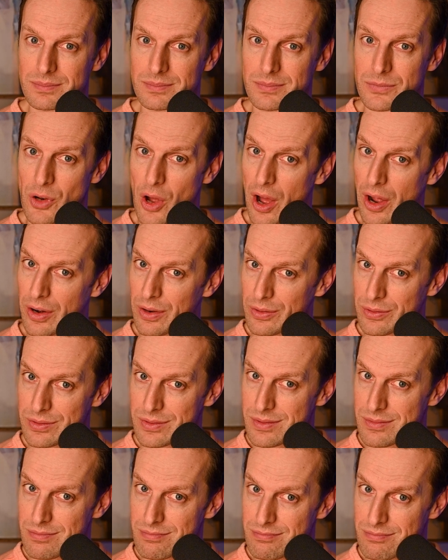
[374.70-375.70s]
not
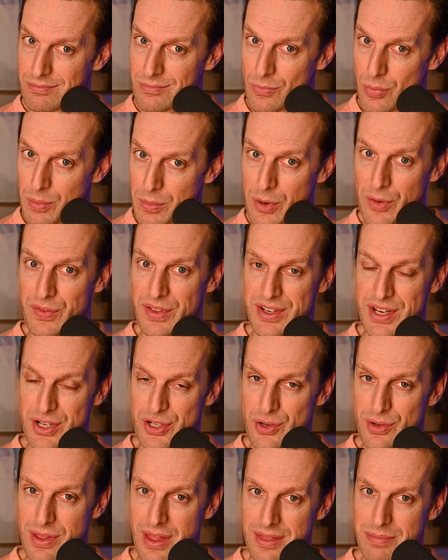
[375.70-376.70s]
remove the
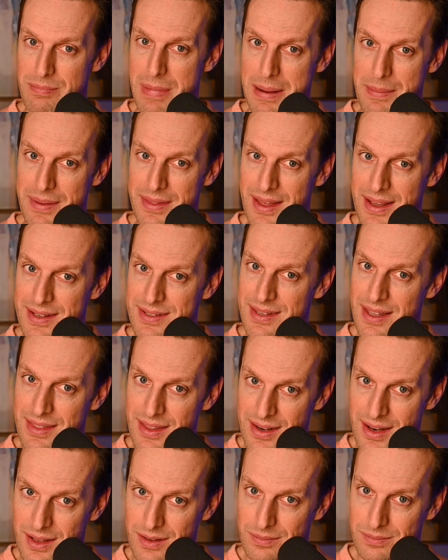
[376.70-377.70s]
tissue that maybe they said
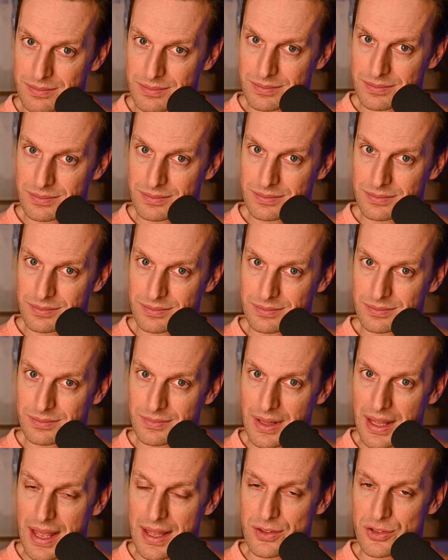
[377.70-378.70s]
they did.
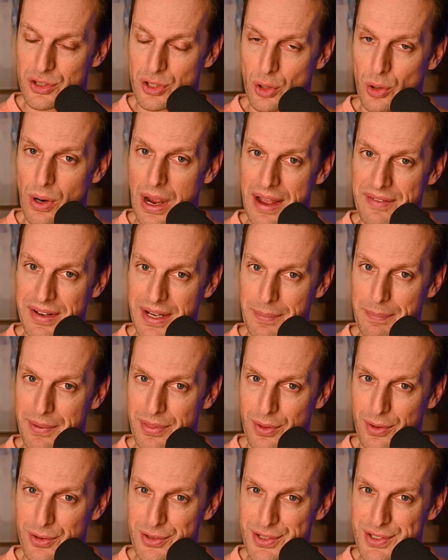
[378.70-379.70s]
And so having a
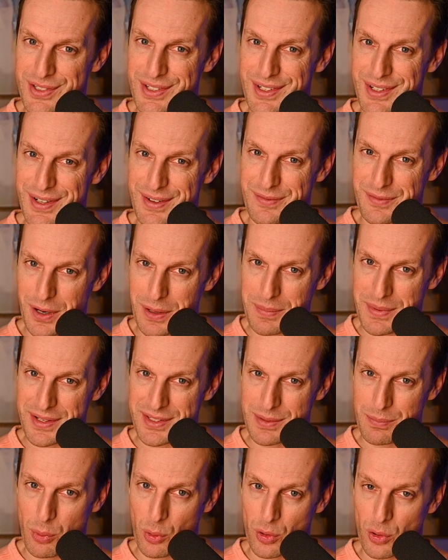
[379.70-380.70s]
pathologist confirm it
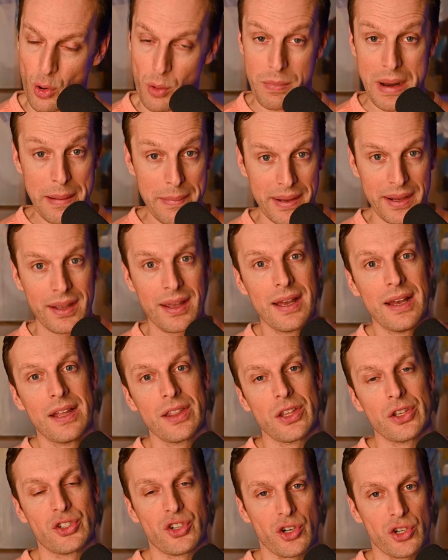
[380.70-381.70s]
is important. Or maybe
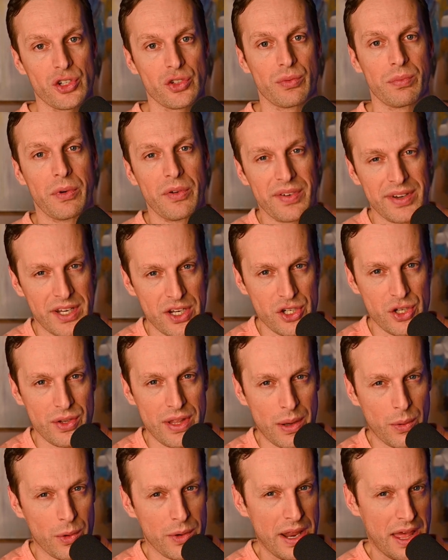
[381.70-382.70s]
the surgeon's removing tissue
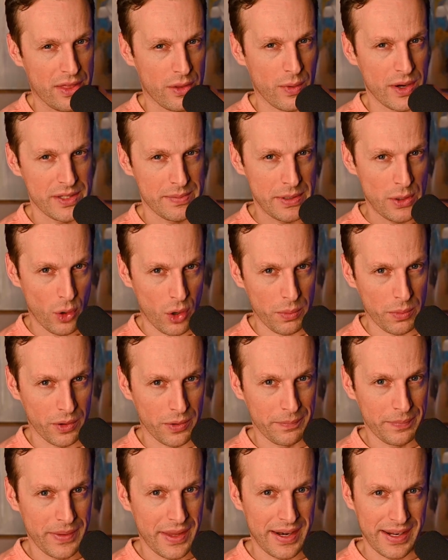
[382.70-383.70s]
that would otherwise be
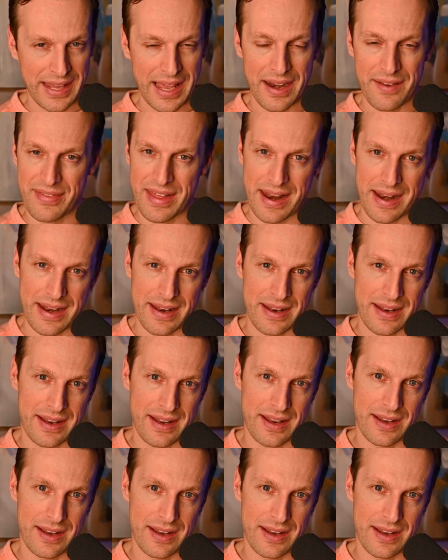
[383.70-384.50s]
normal. And again, if that